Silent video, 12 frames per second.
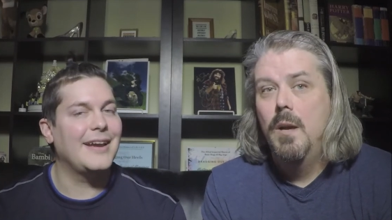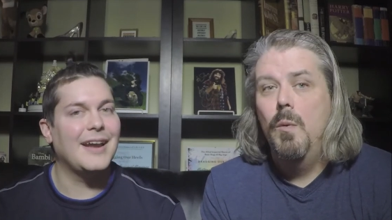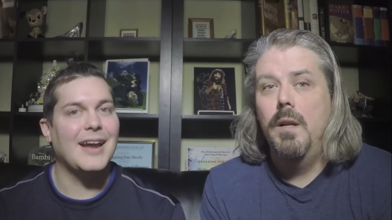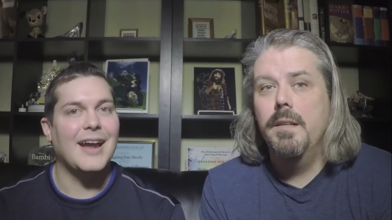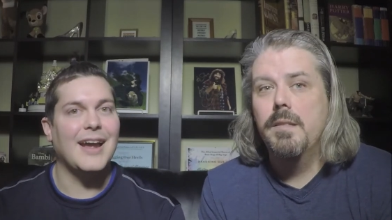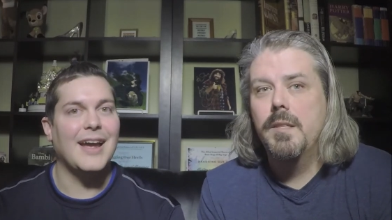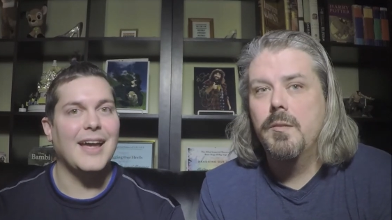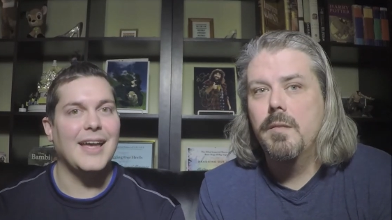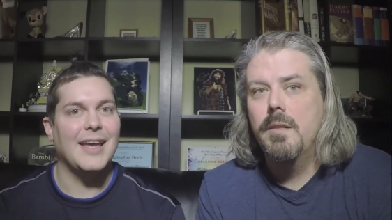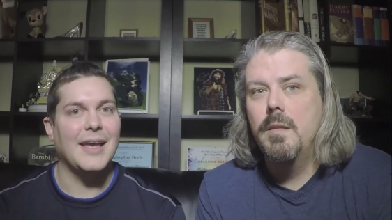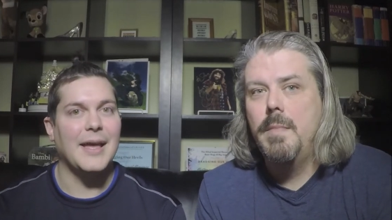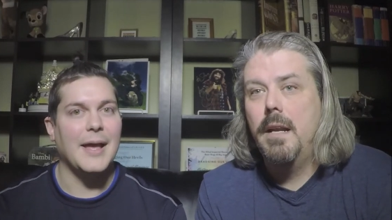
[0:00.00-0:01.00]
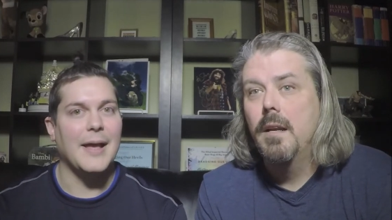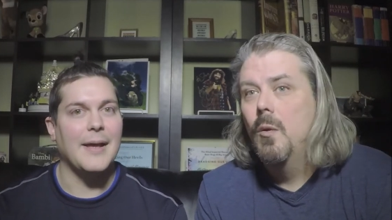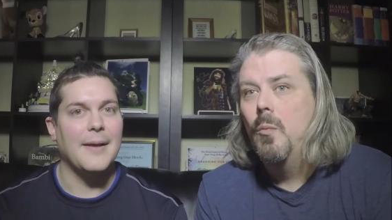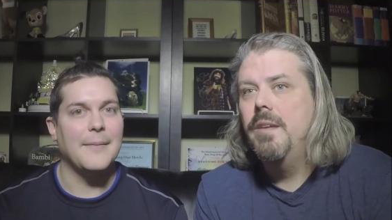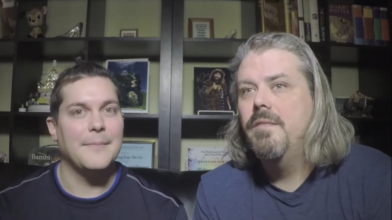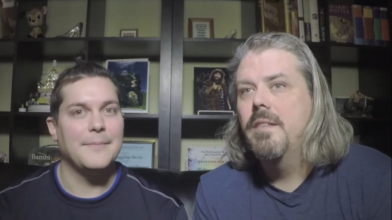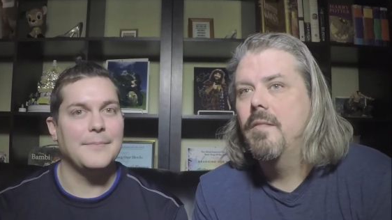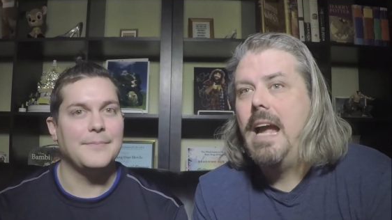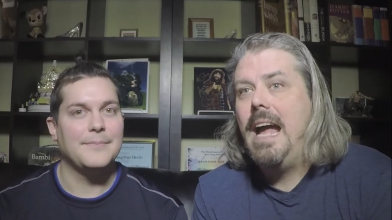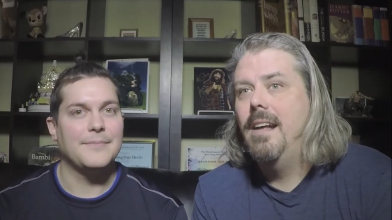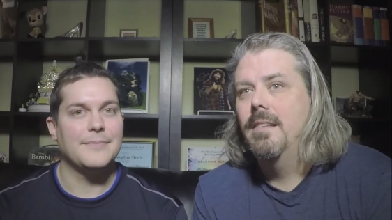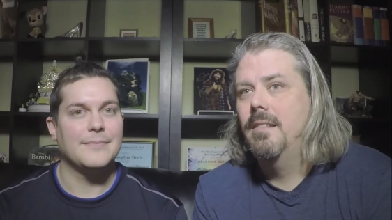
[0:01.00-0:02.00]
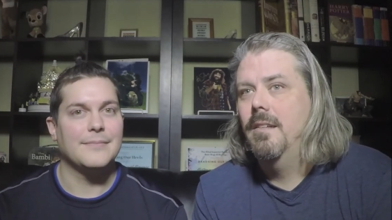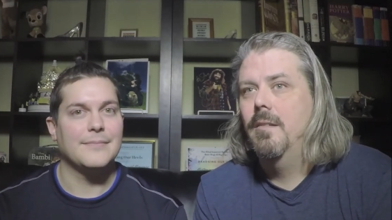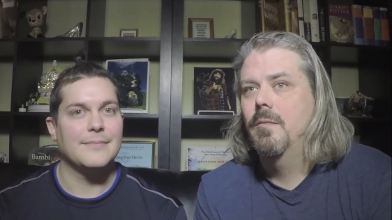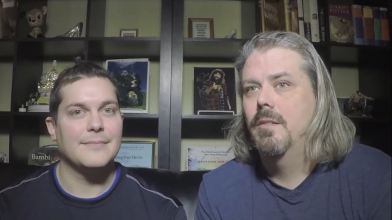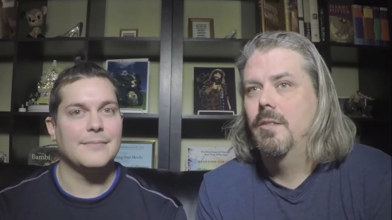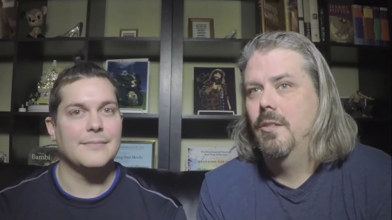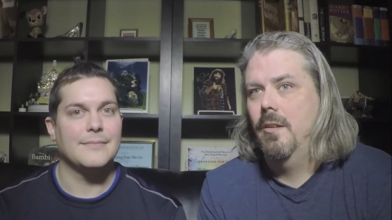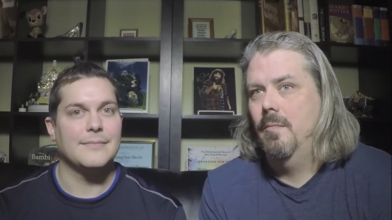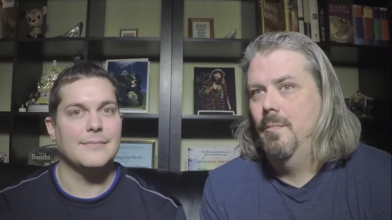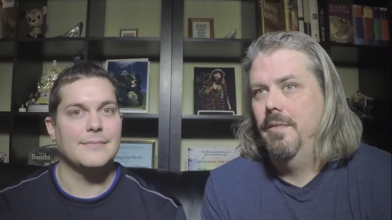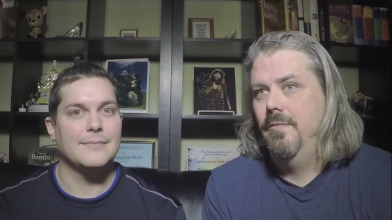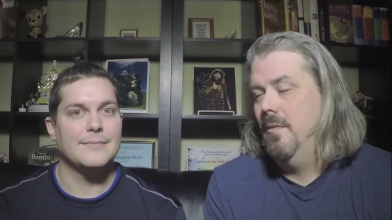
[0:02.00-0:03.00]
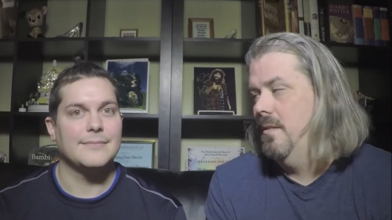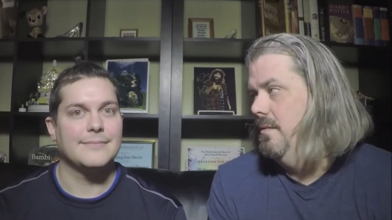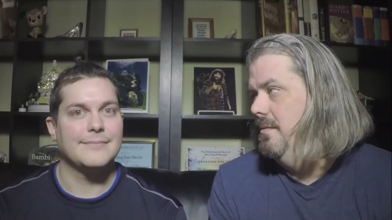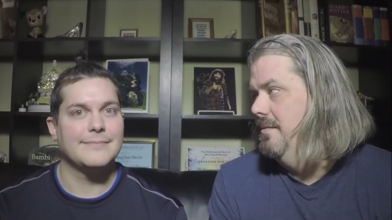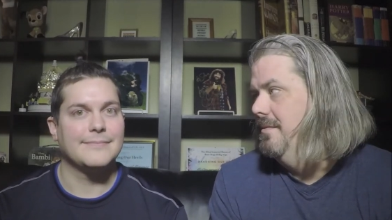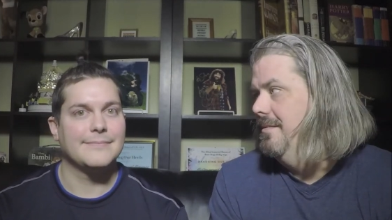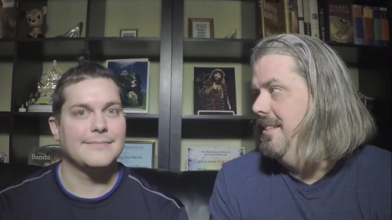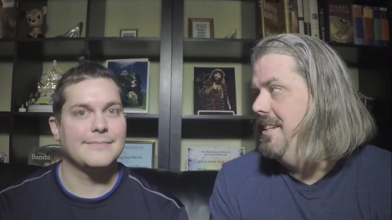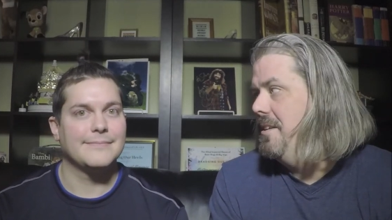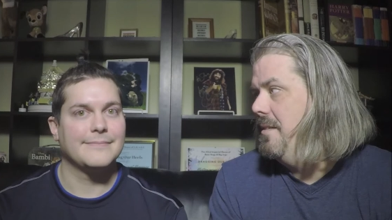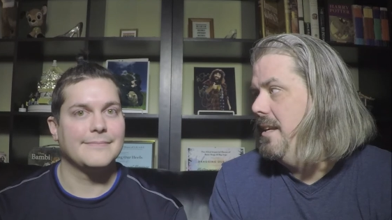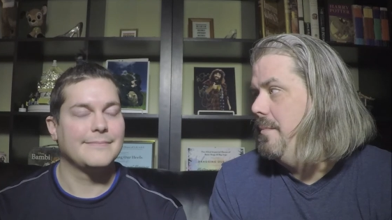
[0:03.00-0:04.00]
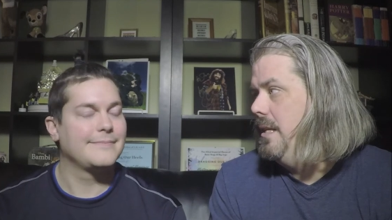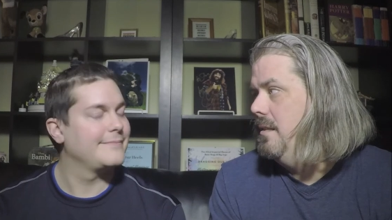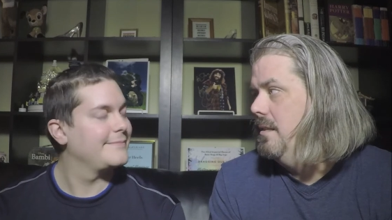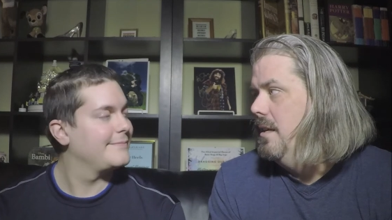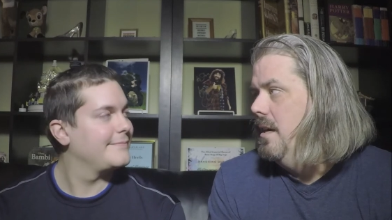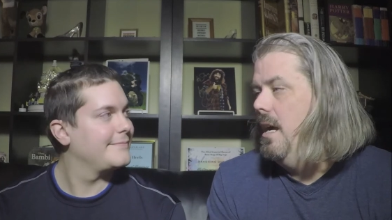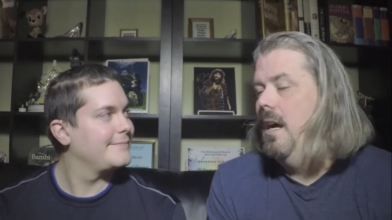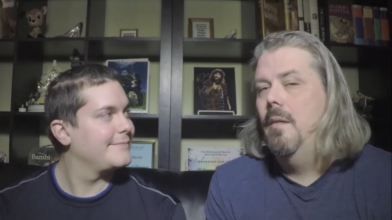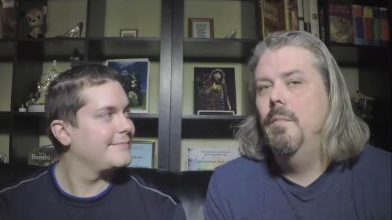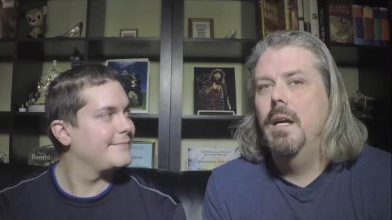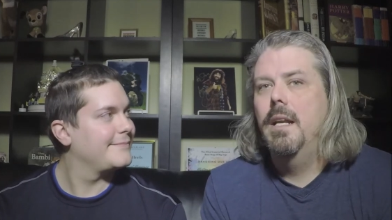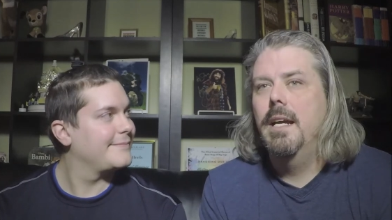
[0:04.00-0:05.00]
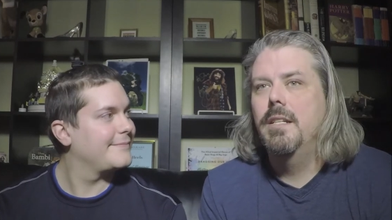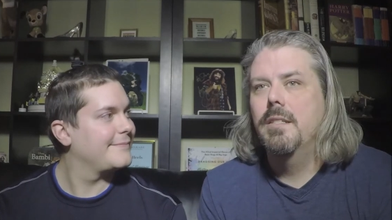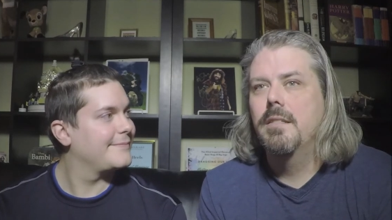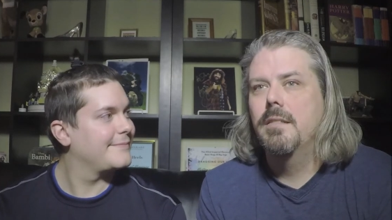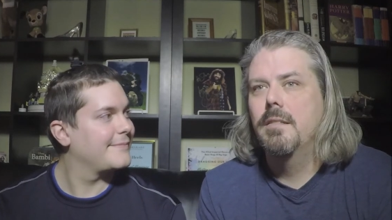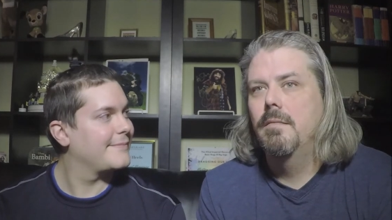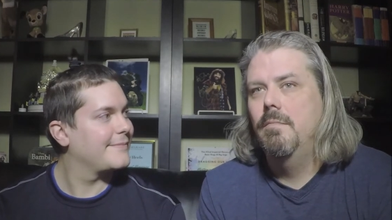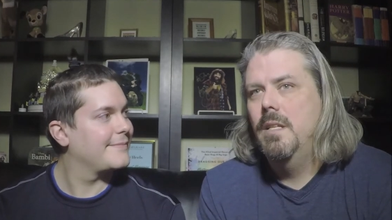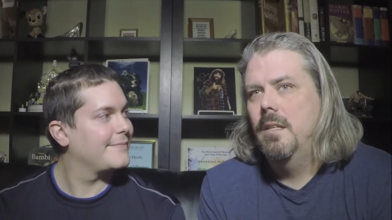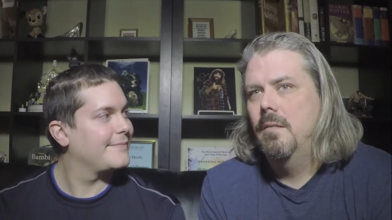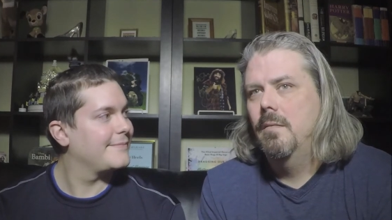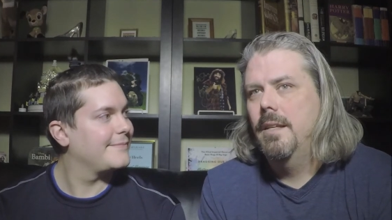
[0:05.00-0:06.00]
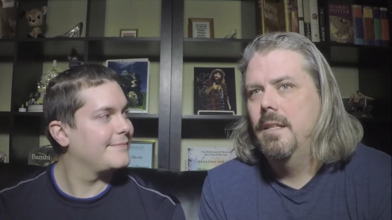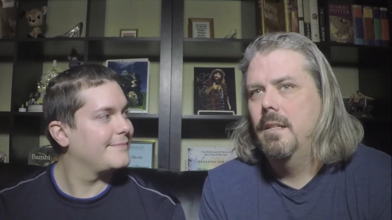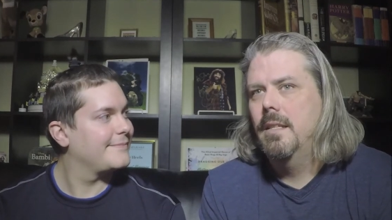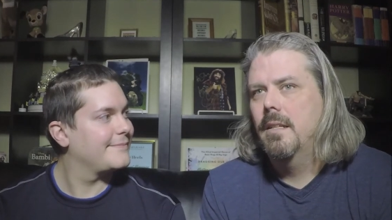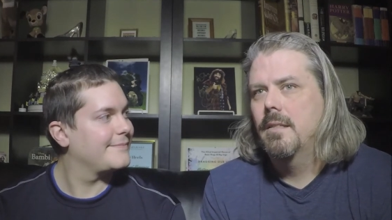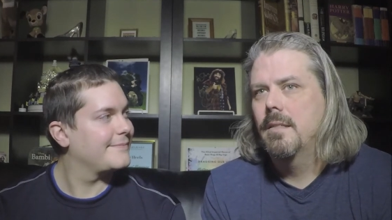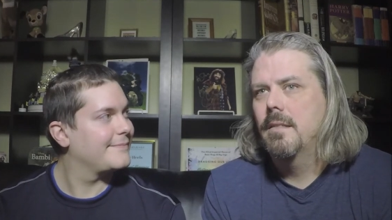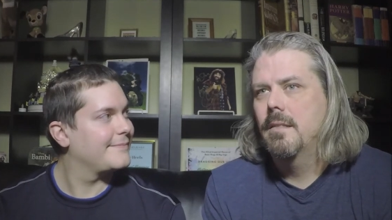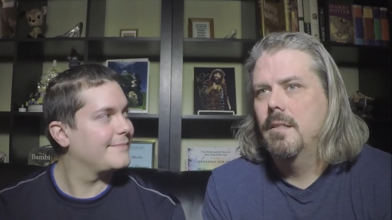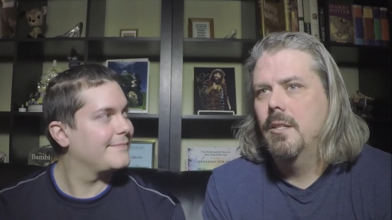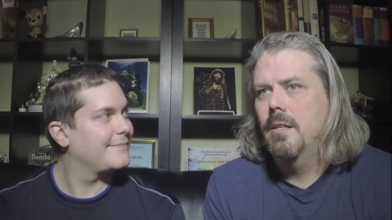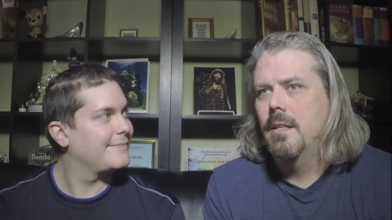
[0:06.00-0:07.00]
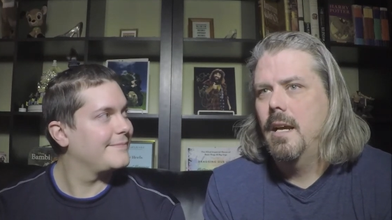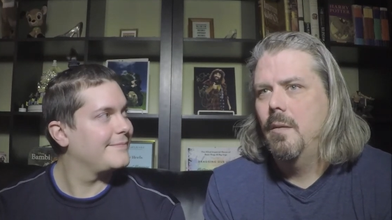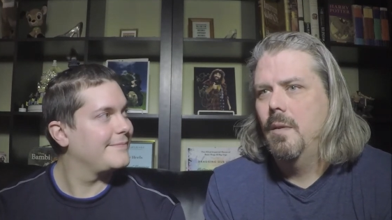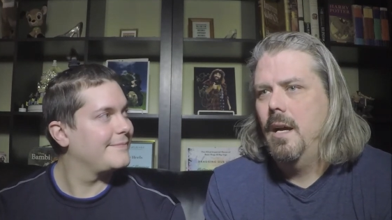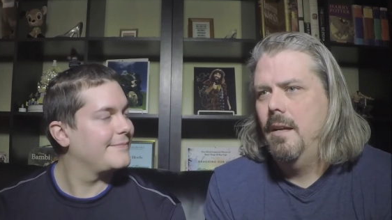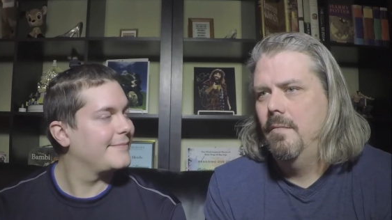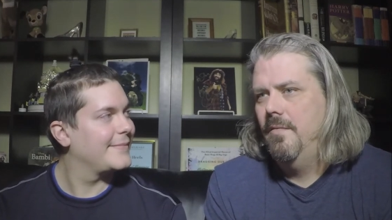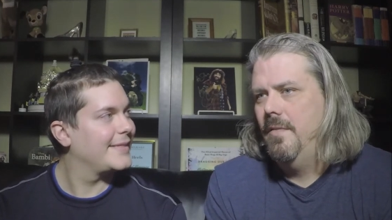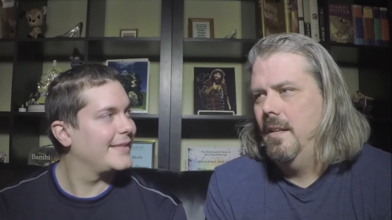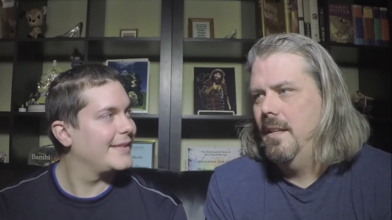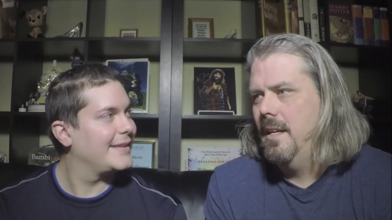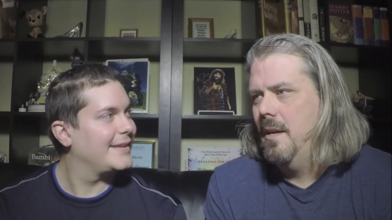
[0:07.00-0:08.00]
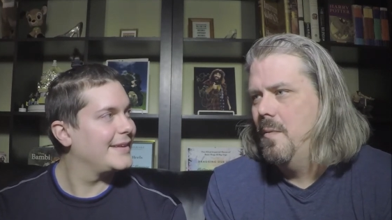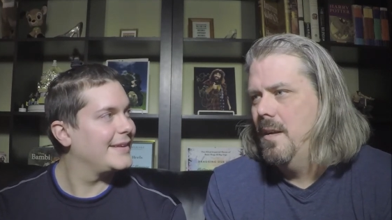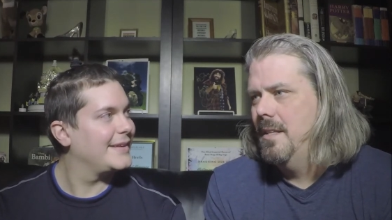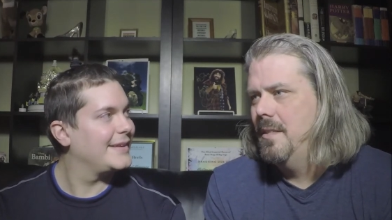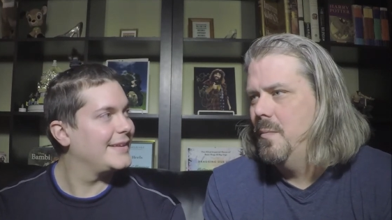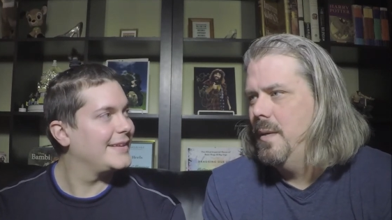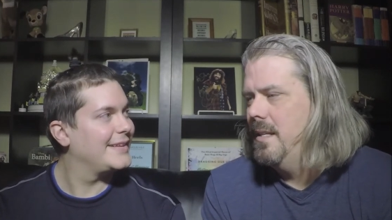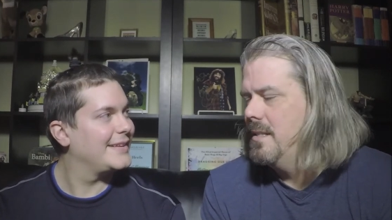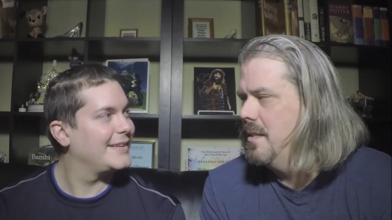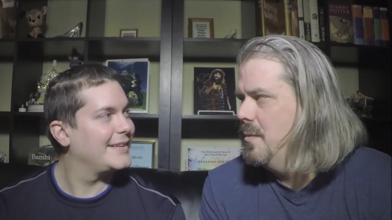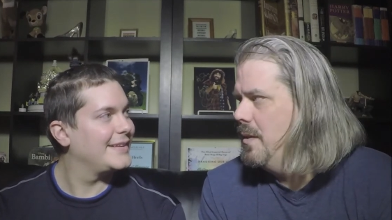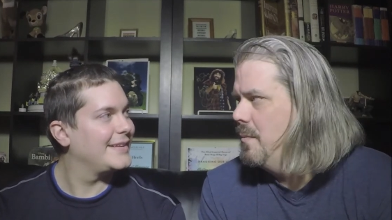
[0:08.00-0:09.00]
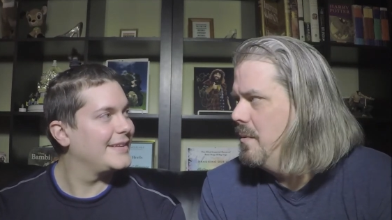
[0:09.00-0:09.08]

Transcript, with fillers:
Speaker 1: Well, here's the truth of the matter. We've never asked to host a show before. You know what I mean? And I just, you know, I think that's good. I felt like I wanted to wait till we